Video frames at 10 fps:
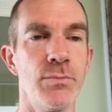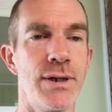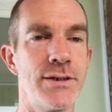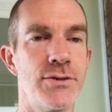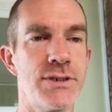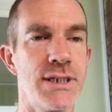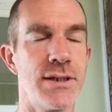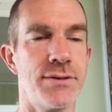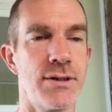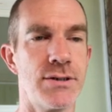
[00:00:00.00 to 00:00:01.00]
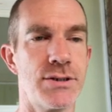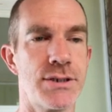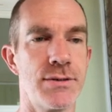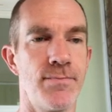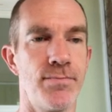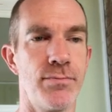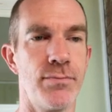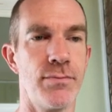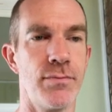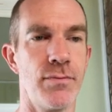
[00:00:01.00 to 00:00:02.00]
But I do see that there's
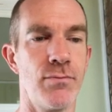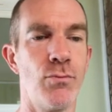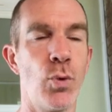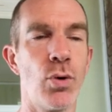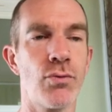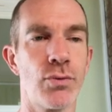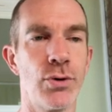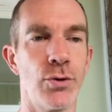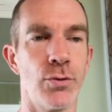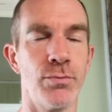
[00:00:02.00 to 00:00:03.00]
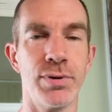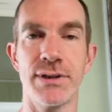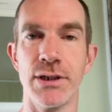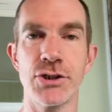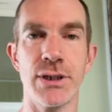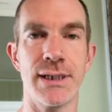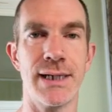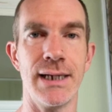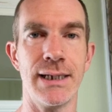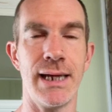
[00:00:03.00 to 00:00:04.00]
more room potentially to
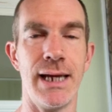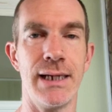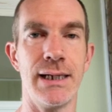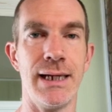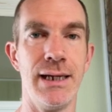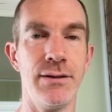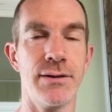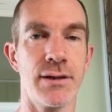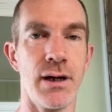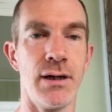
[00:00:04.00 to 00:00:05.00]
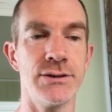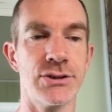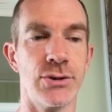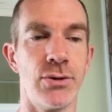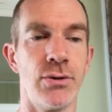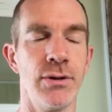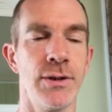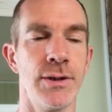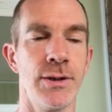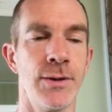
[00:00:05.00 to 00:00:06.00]
get gain into the console,
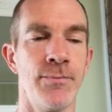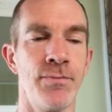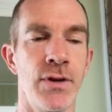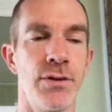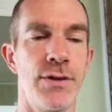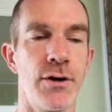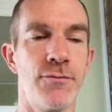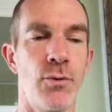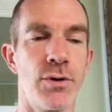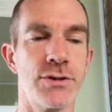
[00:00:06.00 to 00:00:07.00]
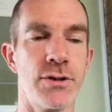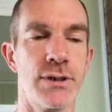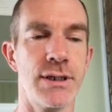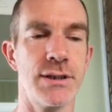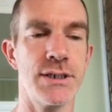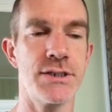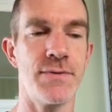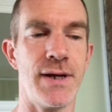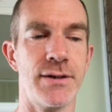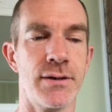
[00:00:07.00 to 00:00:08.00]
therefore turning this
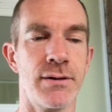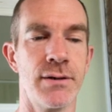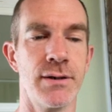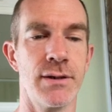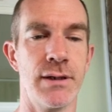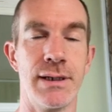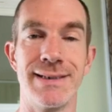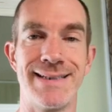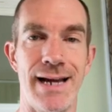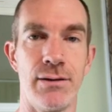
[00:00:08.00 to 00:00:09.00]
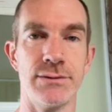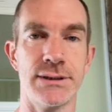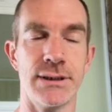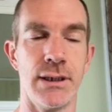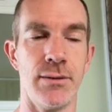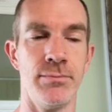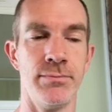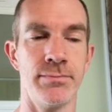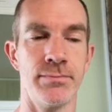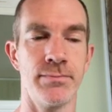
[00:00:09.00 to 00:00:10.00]
fader down some.